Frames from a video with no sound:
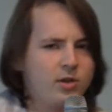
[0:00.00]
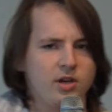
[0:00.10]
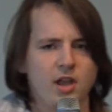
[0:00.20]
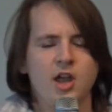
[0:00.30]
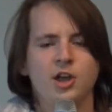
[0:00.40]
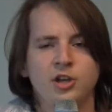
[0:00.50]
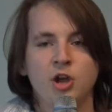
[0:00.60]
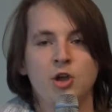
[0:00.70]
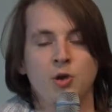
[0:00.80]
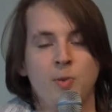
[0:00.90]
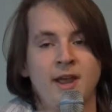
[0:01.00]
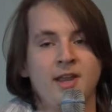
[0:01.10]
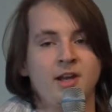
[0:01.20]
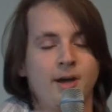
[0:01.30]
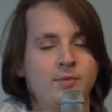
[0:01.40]
You know you're
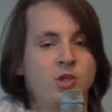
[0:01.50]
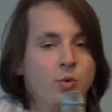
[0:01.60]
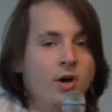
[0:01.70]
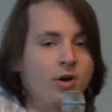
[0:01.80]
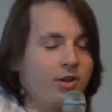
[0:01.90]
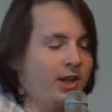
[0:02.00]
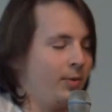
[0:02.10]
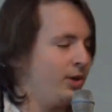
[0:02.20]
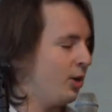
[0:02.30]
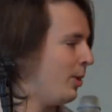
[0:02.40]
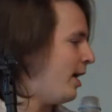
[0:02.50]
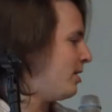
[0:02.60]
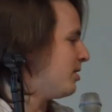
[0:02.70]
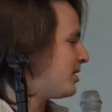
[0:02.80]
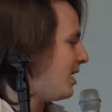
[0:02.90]
waking up too early when you're
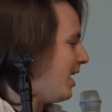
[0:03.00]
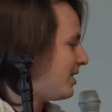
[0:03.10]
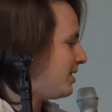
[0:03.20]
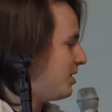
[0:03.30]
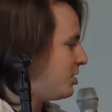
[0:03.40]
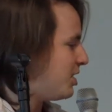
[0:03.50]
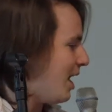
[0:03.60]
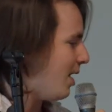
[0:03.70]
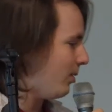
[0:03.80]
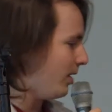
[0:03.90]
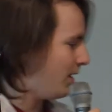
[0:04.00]
wearing your socks in the shower.